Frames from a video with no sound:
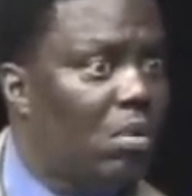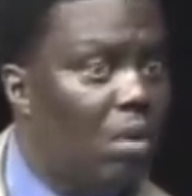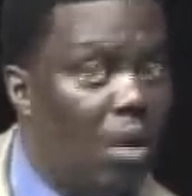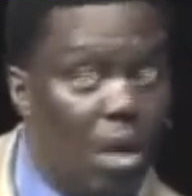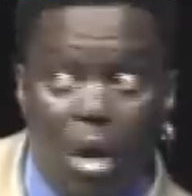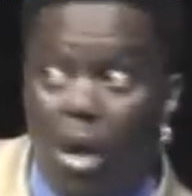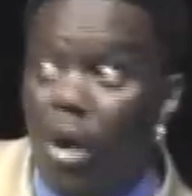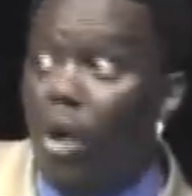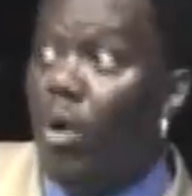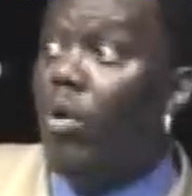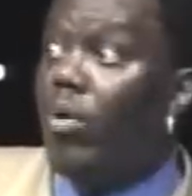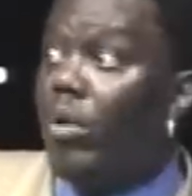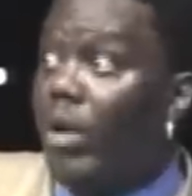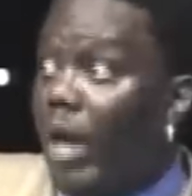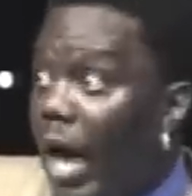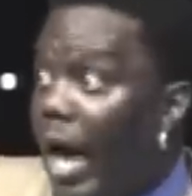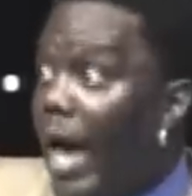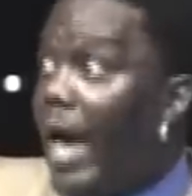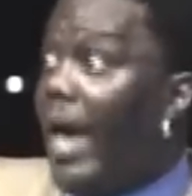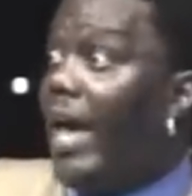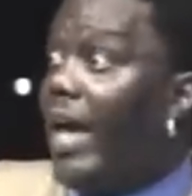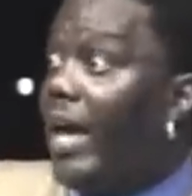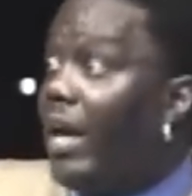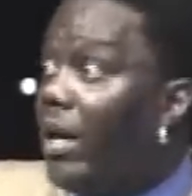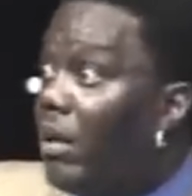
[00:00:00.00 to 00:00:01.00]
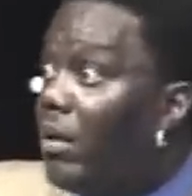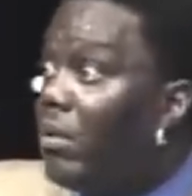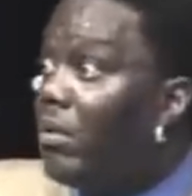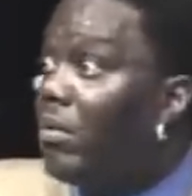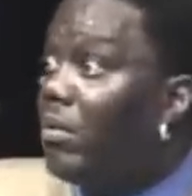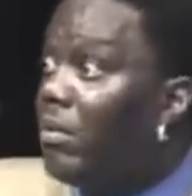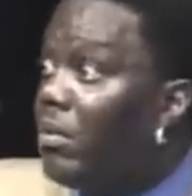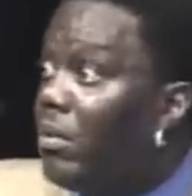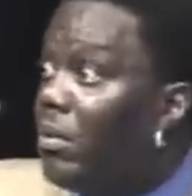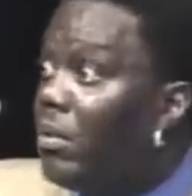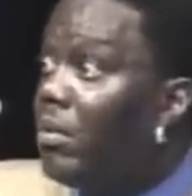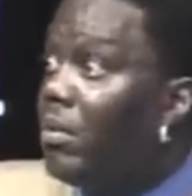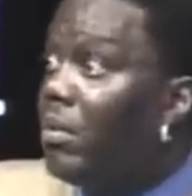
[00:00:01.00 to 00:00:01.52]
Okay.
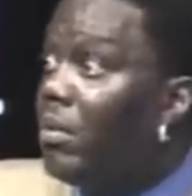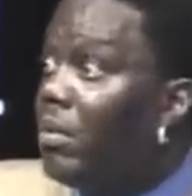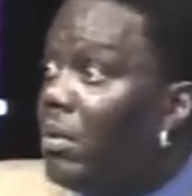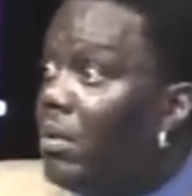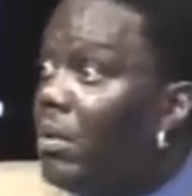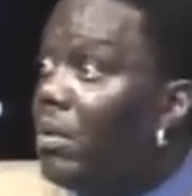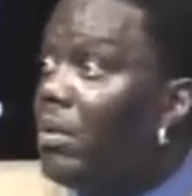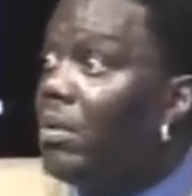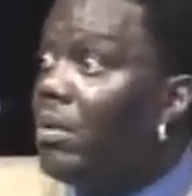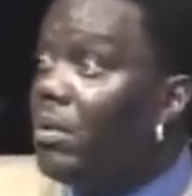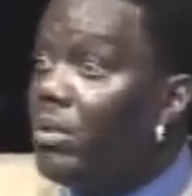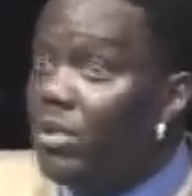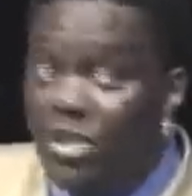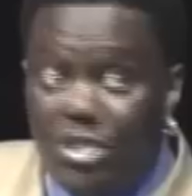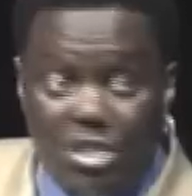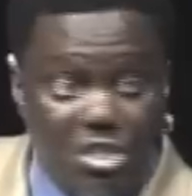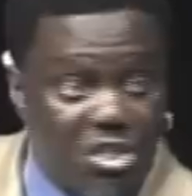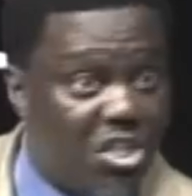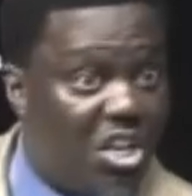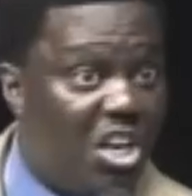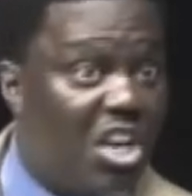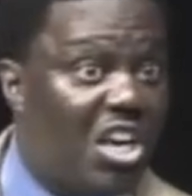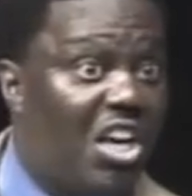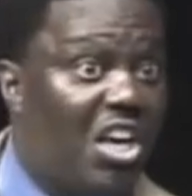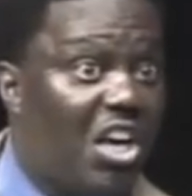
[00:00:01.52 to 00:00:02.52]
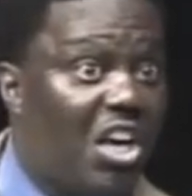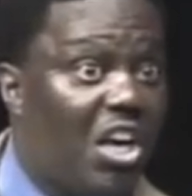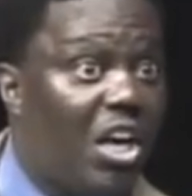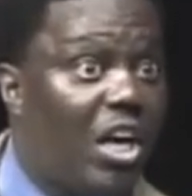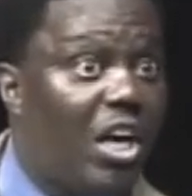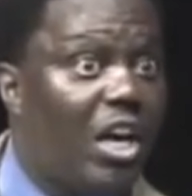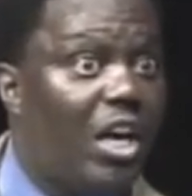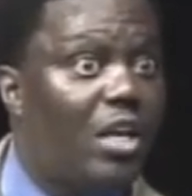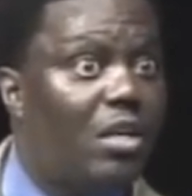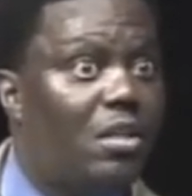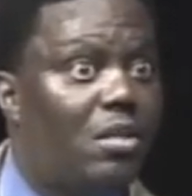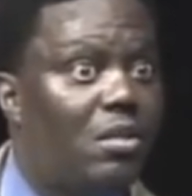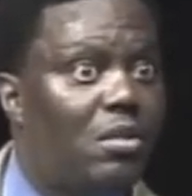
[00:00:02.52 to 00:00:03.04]

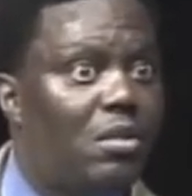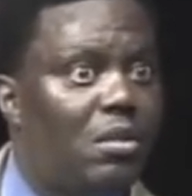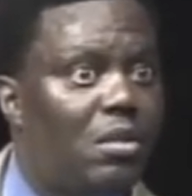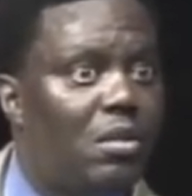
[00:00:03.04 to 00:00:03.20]
Shit.